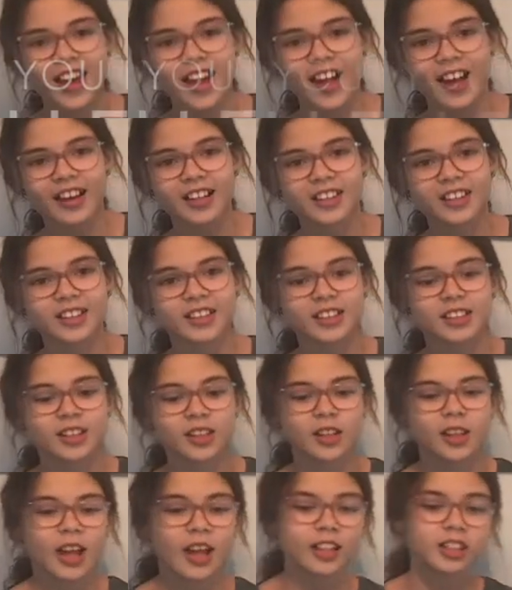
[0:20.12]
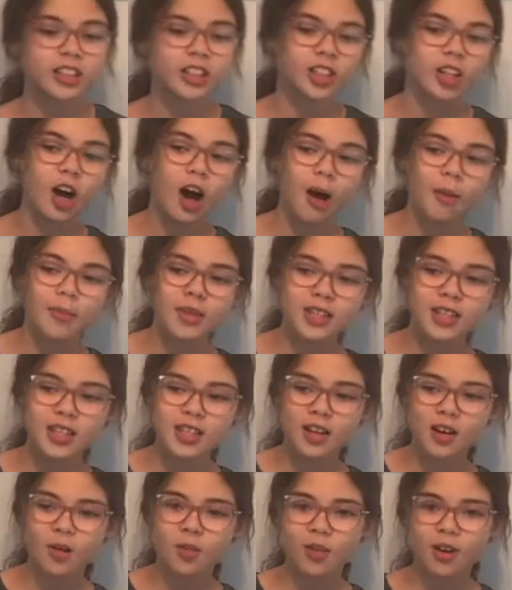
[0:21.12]
And she
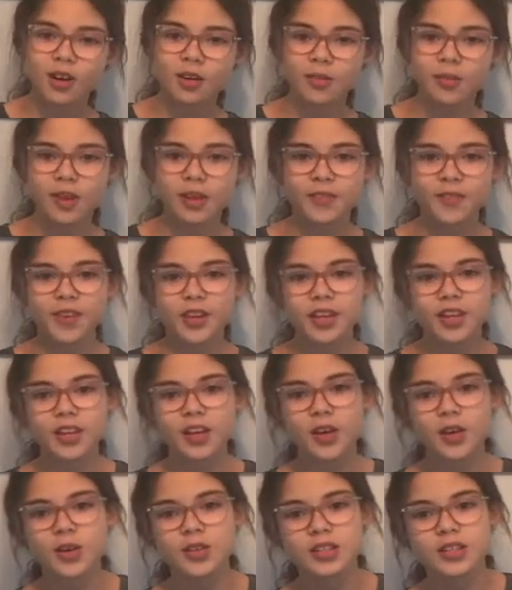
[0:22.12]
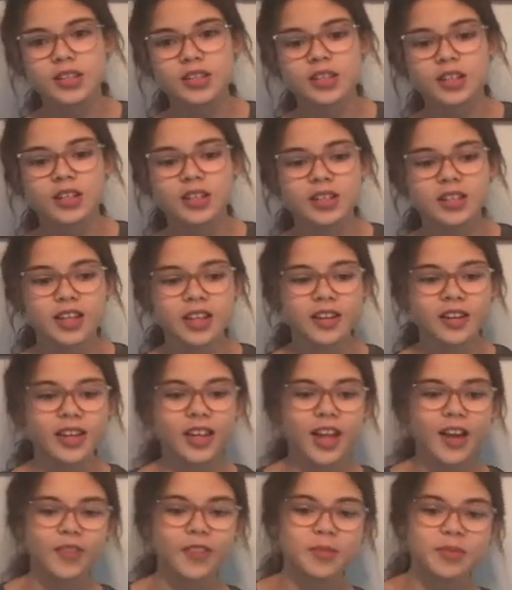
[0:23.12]
commented on one of my videos, and
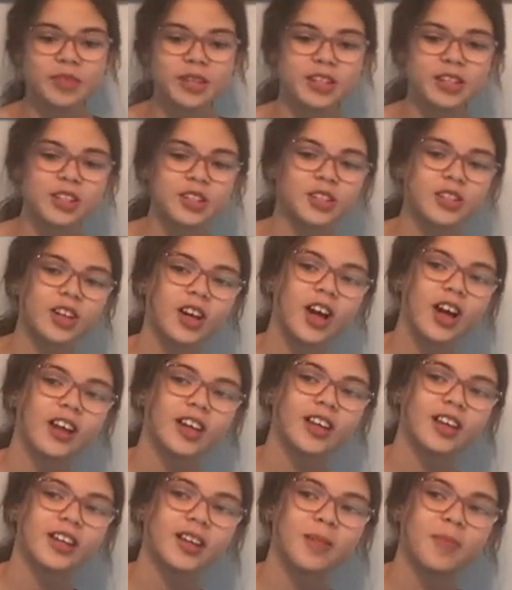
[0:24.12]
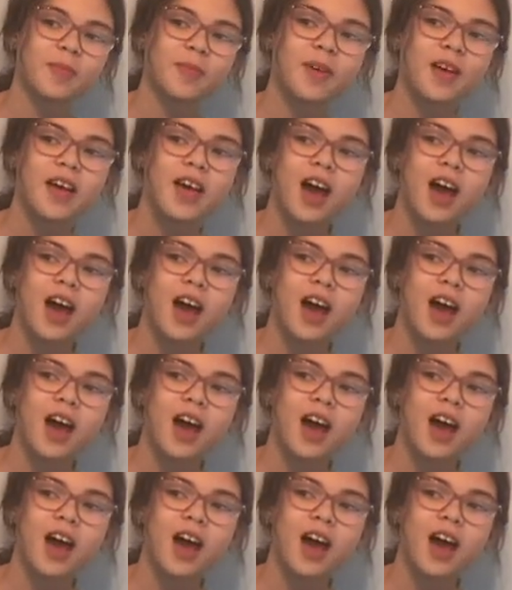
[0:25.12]
hearing that from such a strong, independent